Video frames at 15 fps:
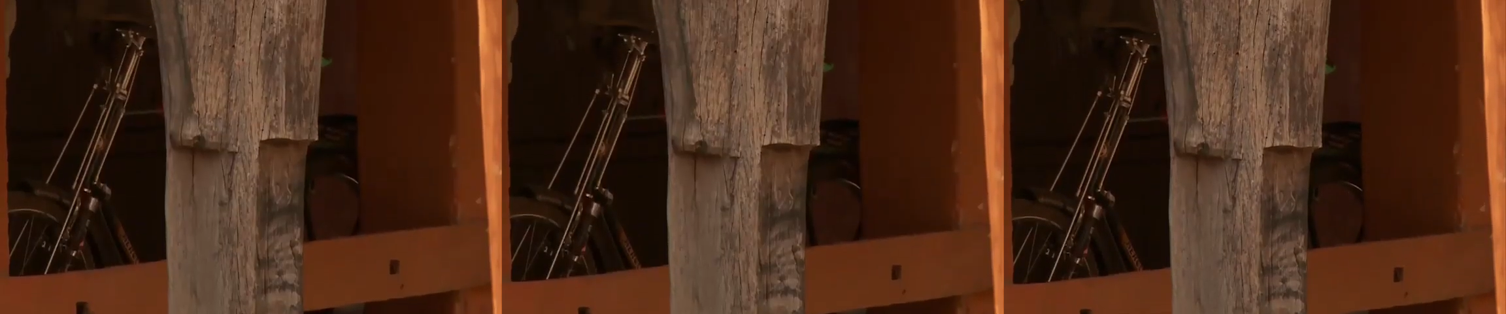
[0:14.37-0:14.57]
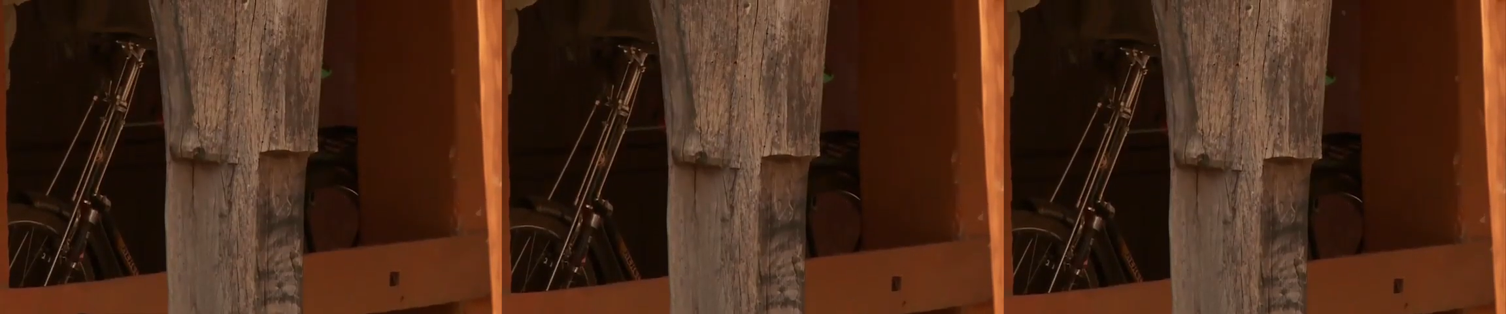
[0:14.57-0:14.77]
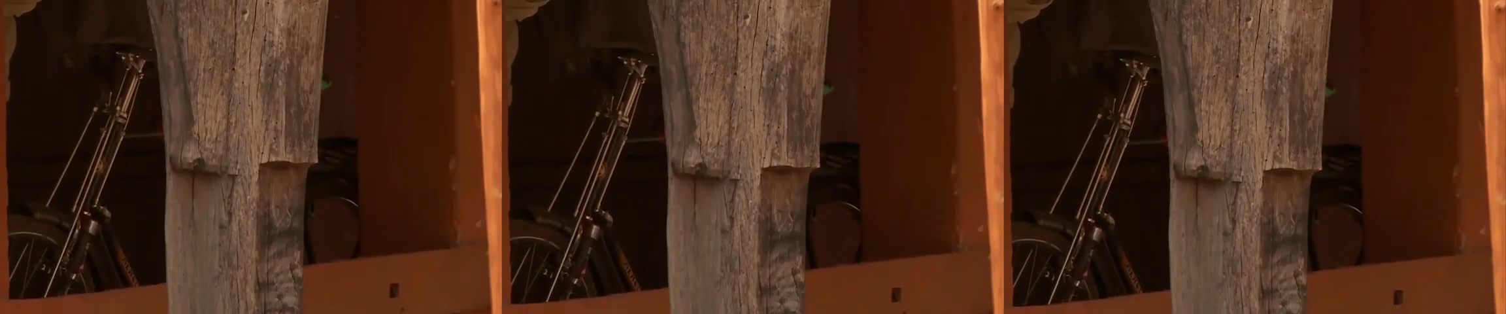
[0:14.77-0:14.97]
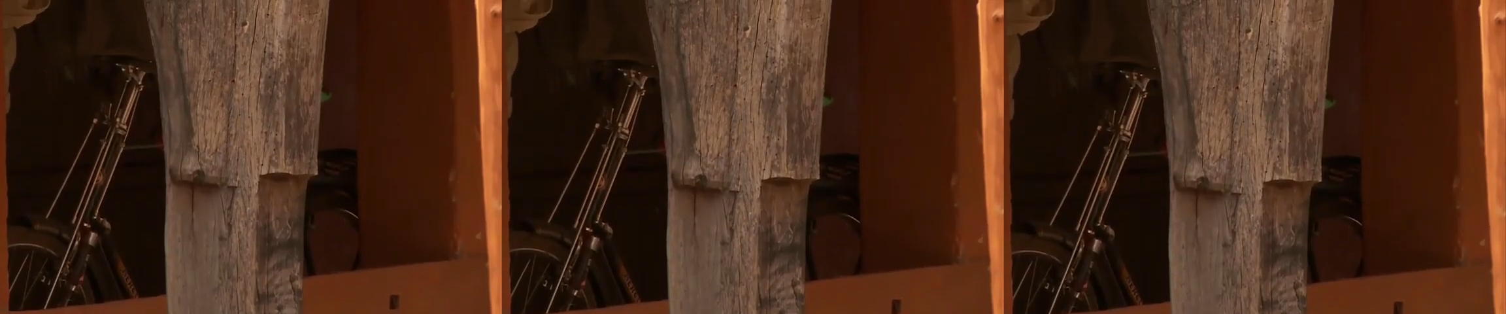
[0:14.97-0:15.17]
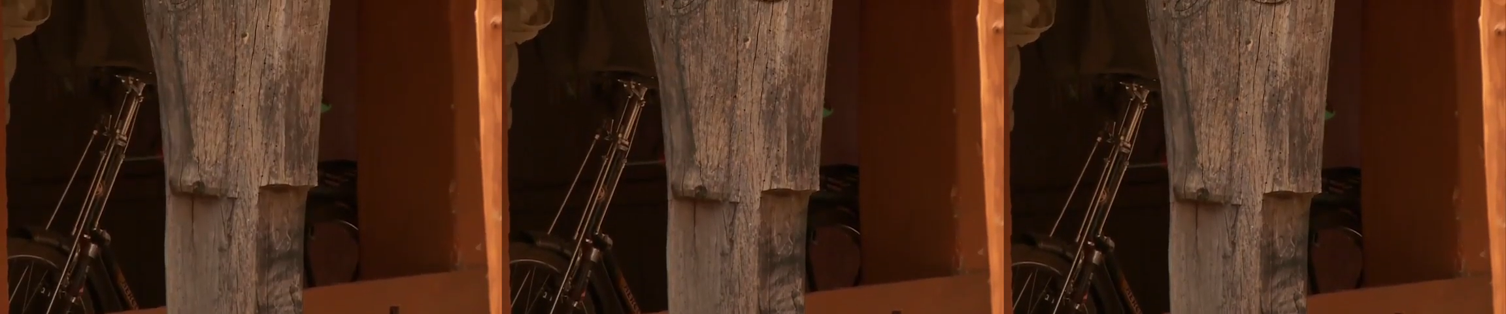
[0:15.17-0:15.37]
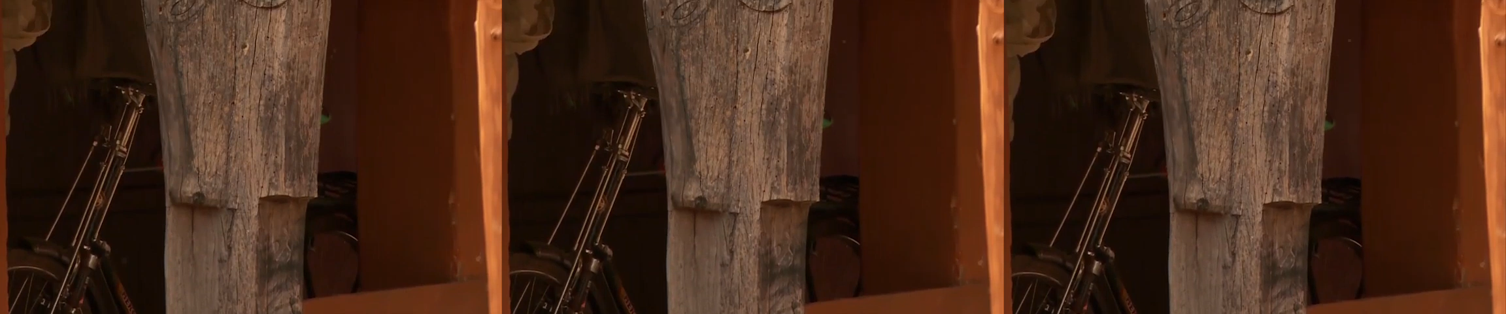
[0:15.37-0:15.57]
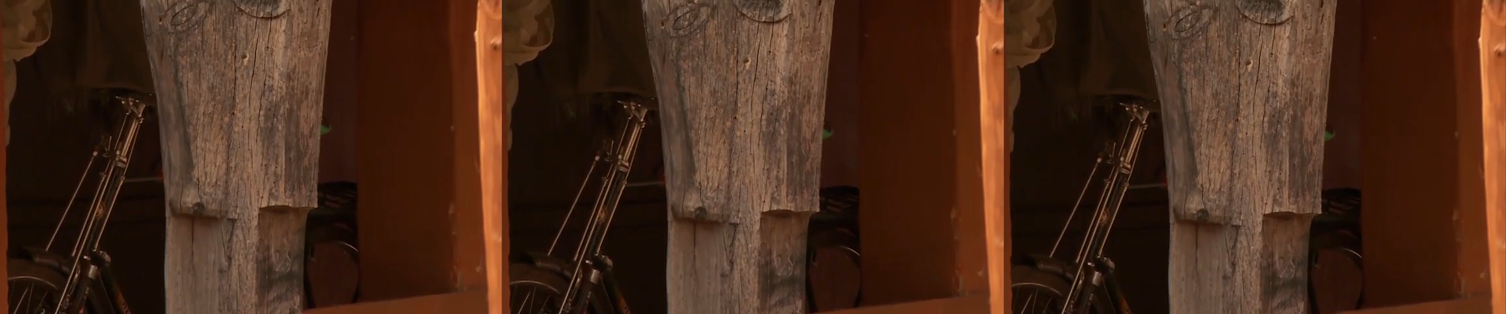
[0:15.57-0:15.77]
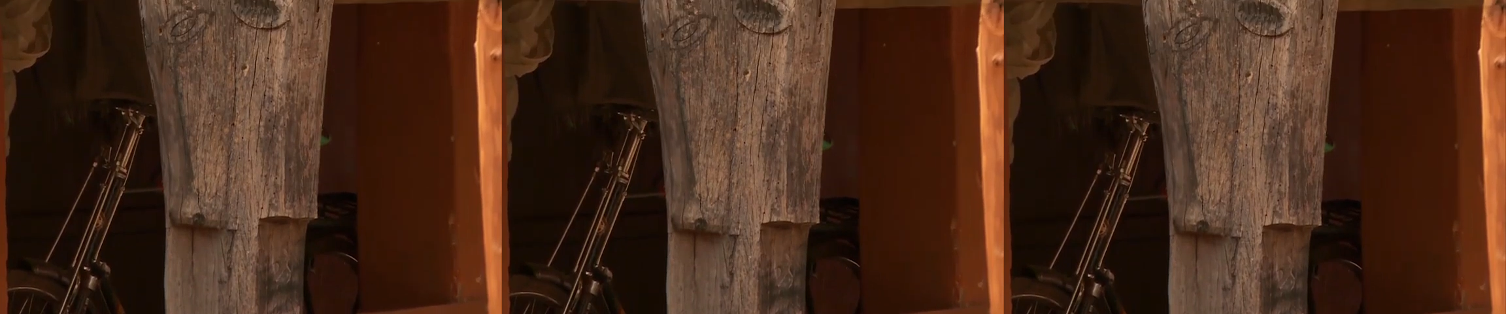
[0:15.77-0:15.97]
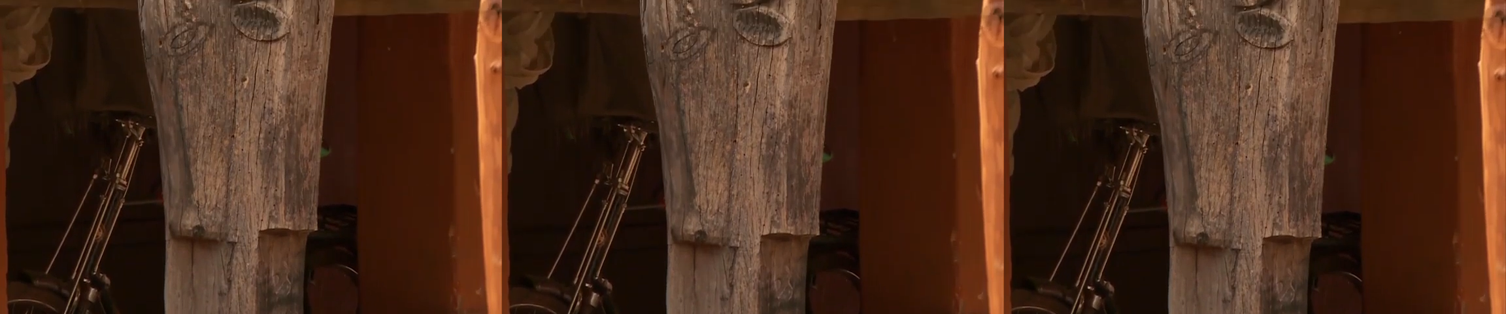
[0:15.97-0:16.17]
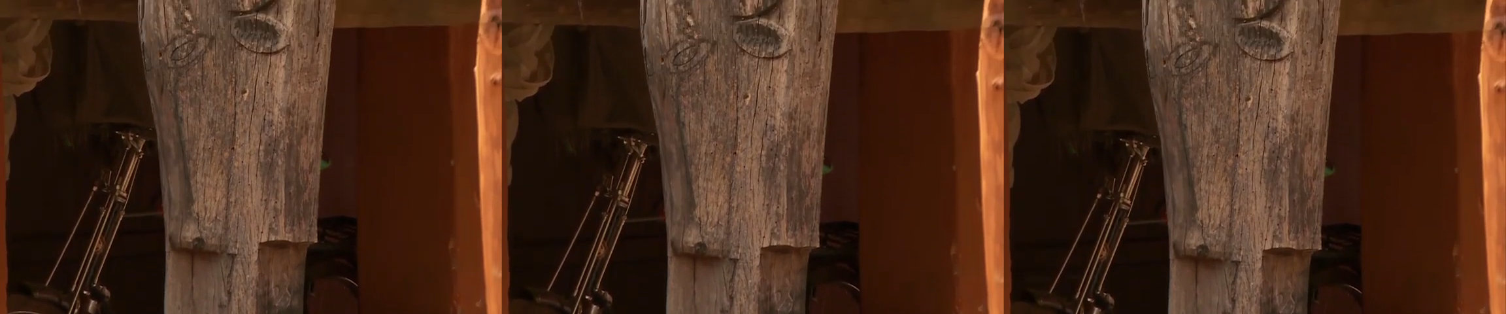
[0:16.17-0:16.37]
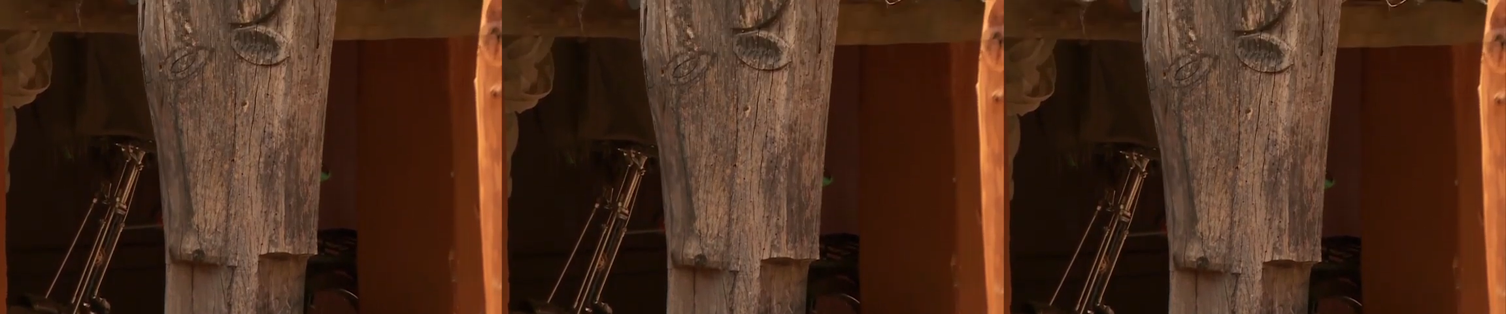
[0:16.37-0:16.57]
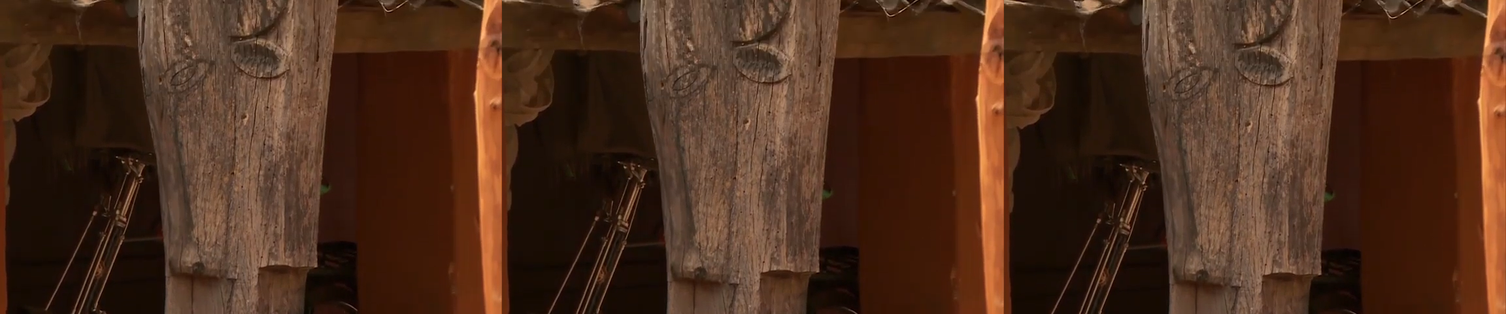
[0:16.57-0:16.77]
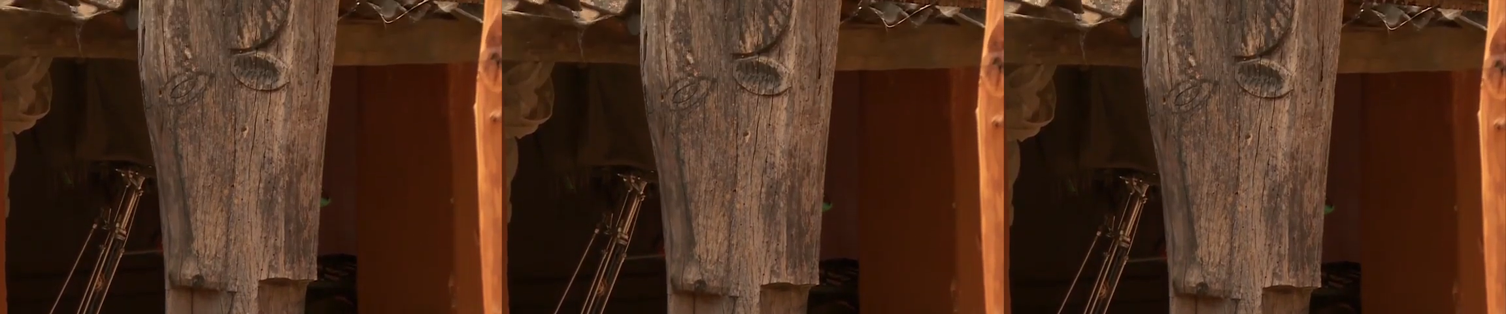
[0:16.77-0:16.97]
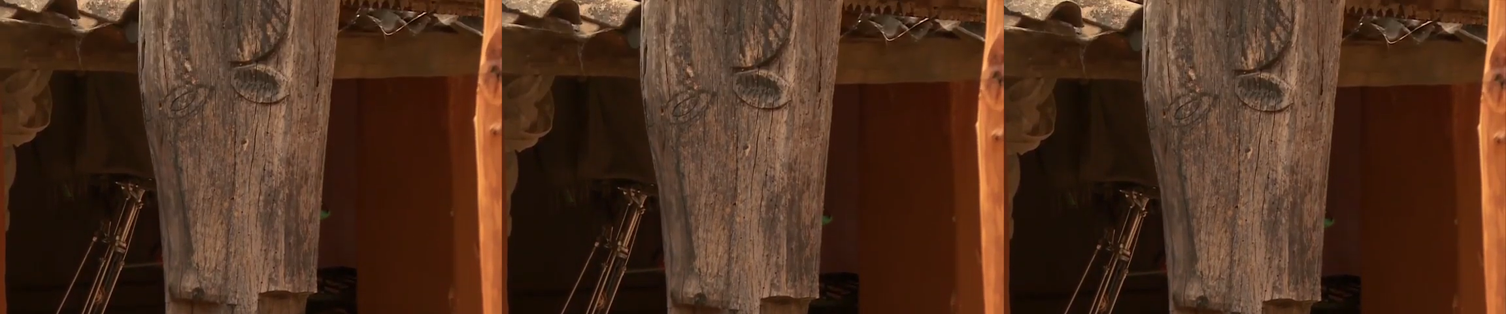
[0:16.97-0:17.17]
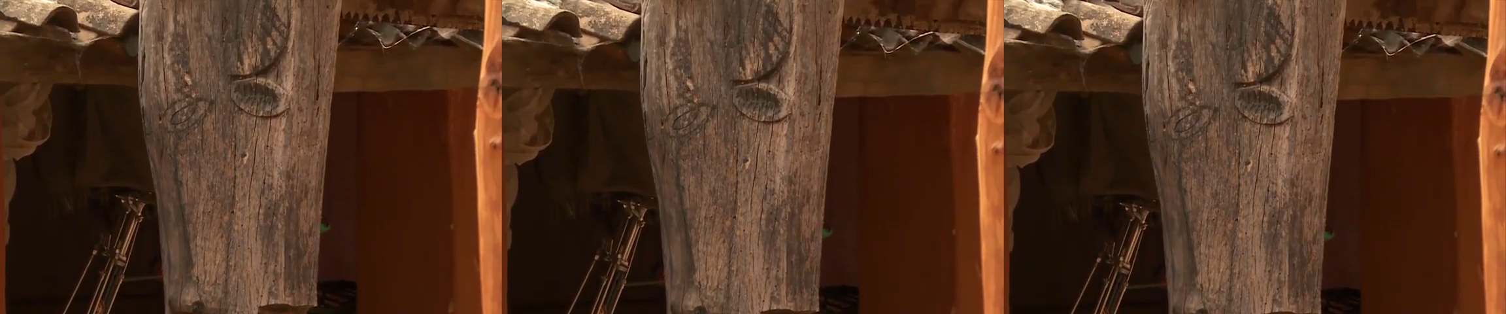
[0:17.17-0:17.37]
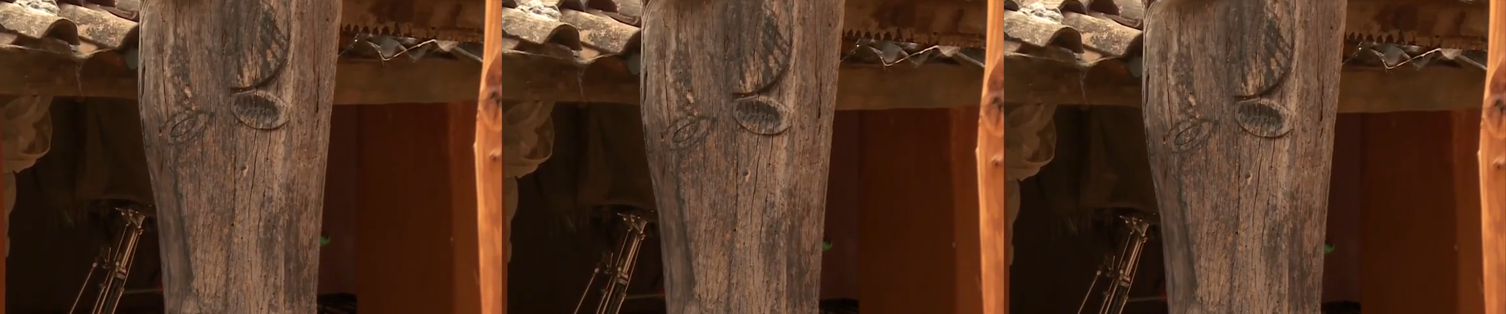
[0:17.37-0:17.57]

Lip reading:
No face is visible, so there are no lips to read.